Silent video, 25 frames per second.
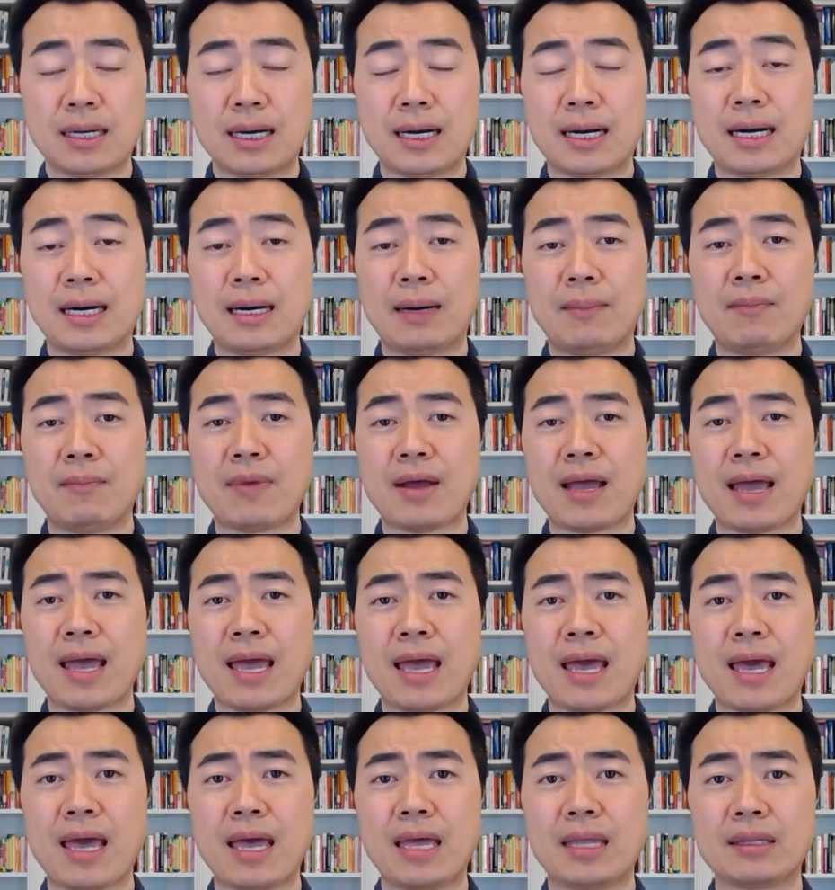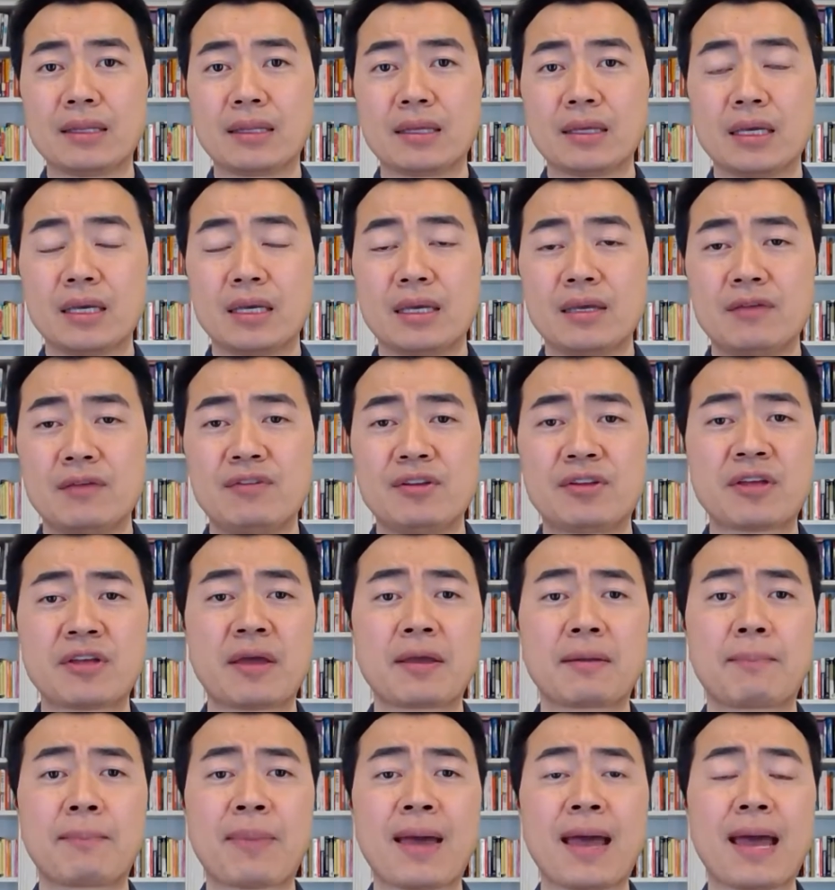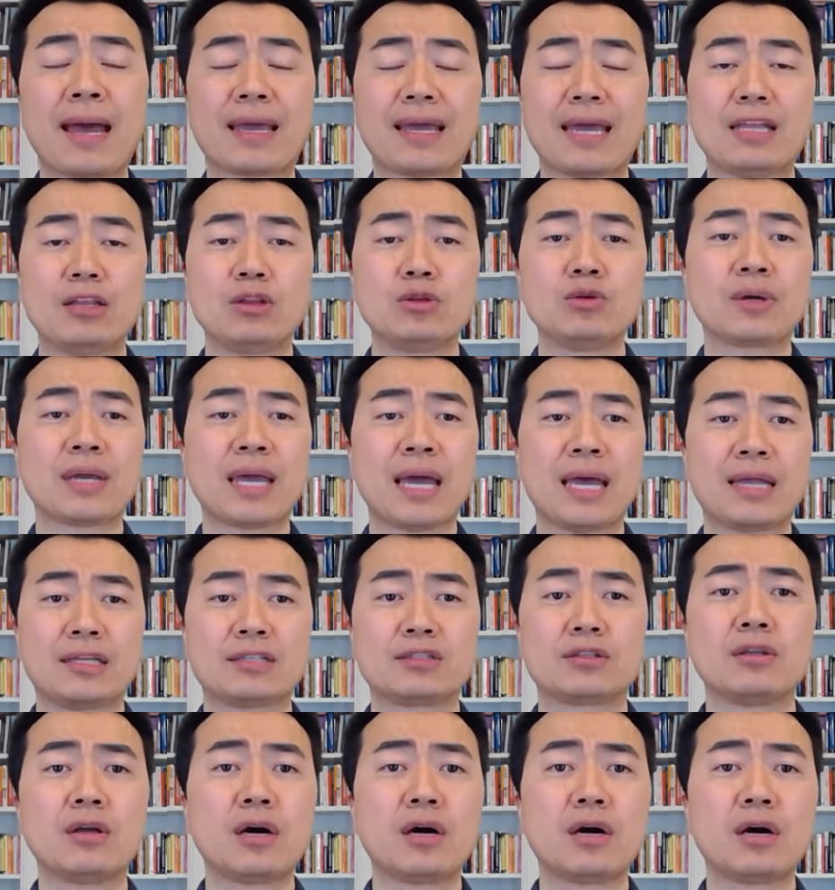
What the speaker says: And if you take back and look at